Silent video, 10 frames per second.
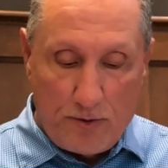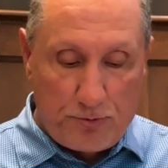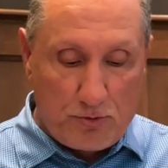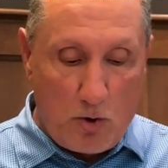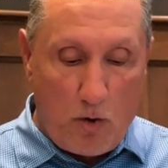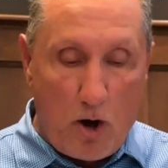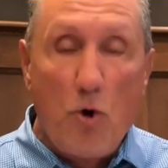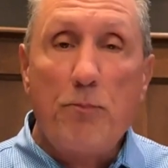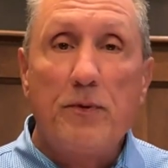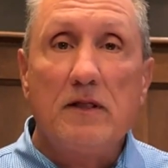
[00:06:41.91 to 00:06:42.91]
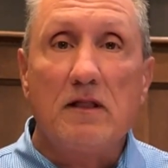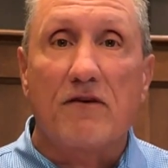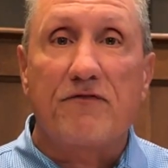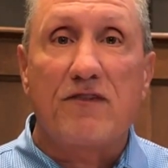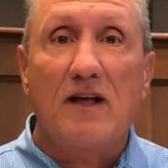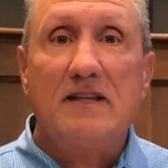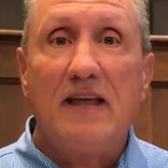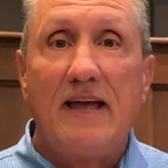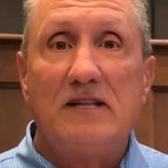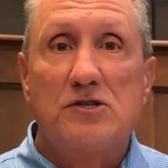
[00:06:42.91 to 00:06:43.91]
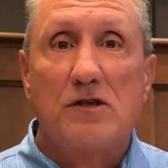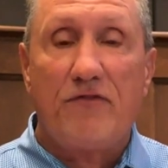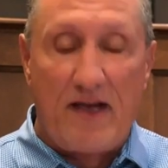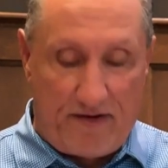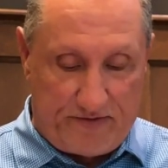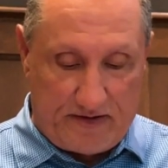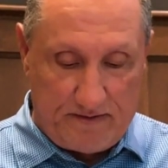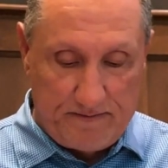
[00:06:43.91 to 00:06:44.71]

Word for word: throw open the floodgates of heaven